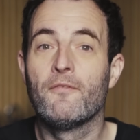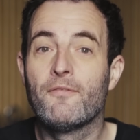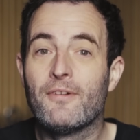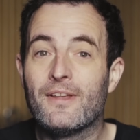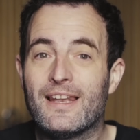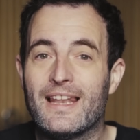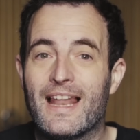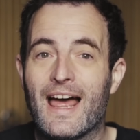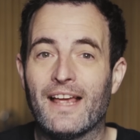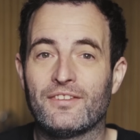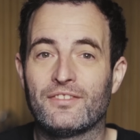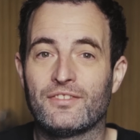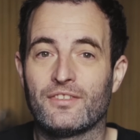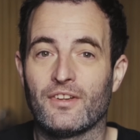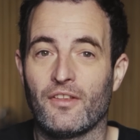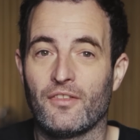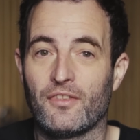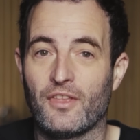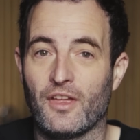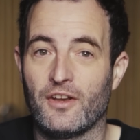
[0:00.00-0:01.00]
for less
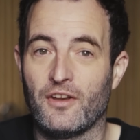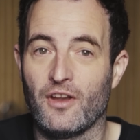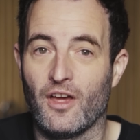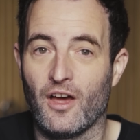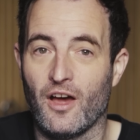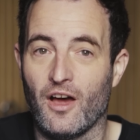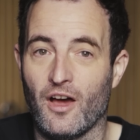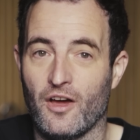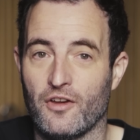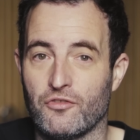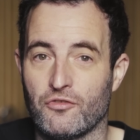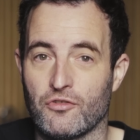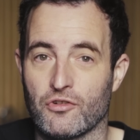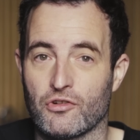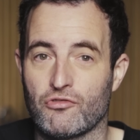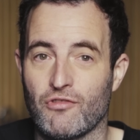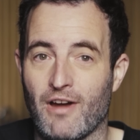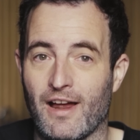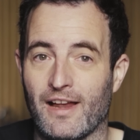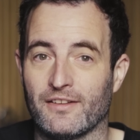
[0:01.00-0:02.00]
than a
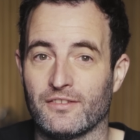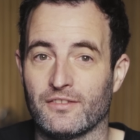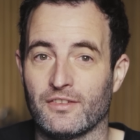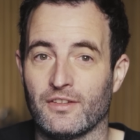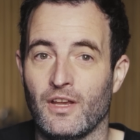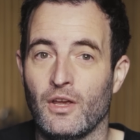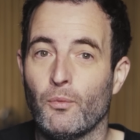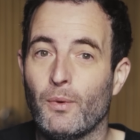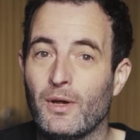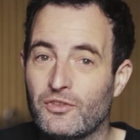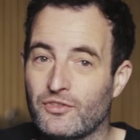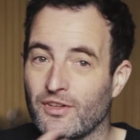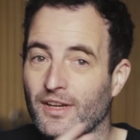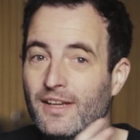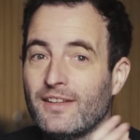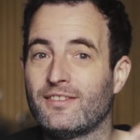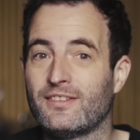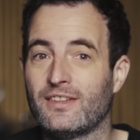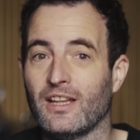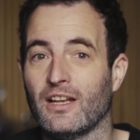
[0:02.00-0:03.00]
hundred grand, which
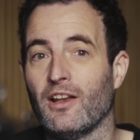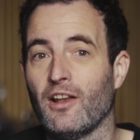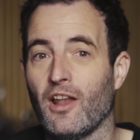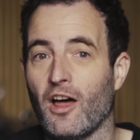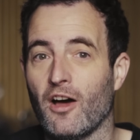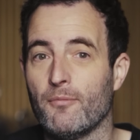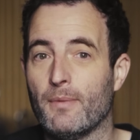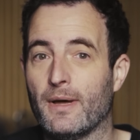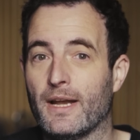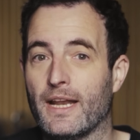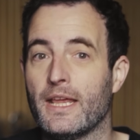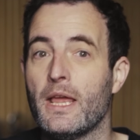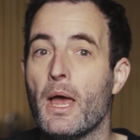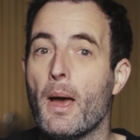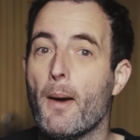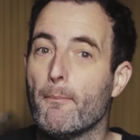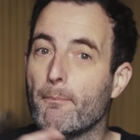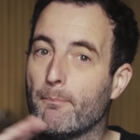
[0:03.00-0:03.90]
is still a lot of money,